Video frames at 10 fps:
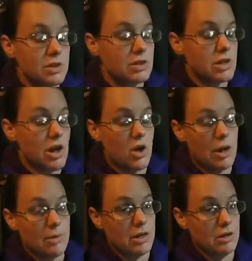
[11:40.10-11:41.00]
So, I
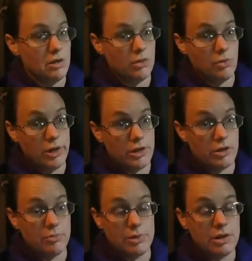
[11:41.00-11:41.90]
mean, we
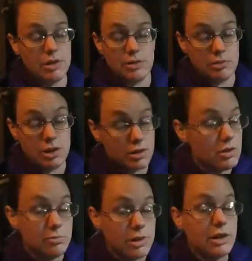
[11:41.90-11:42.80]
could be
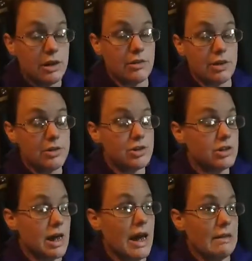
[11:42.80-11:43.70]
here. There's
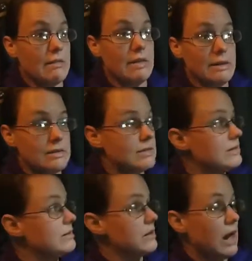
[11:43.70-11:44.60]
at least,
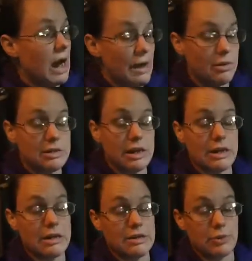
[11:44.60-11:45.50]
I would say, at
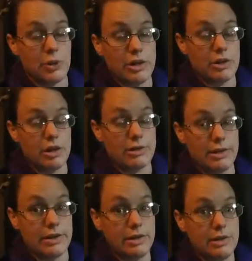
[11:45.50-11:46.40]
least 20 trucks here.